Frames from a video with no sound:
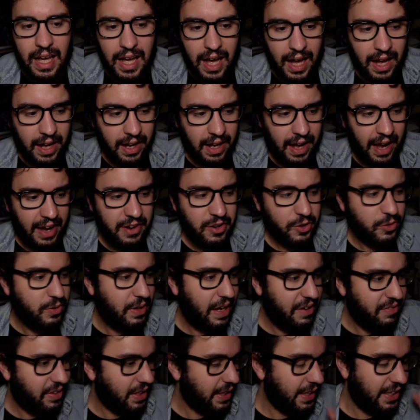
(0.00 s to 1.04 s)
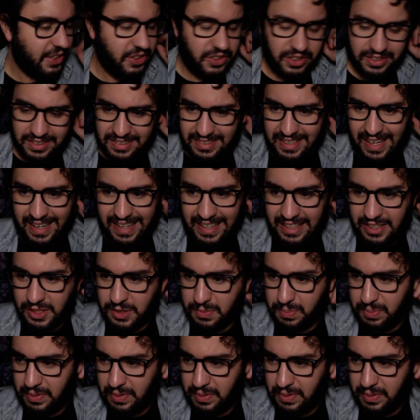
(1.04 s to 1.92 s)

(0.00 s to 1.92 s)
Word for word: Uh, I know David Lynch has said he's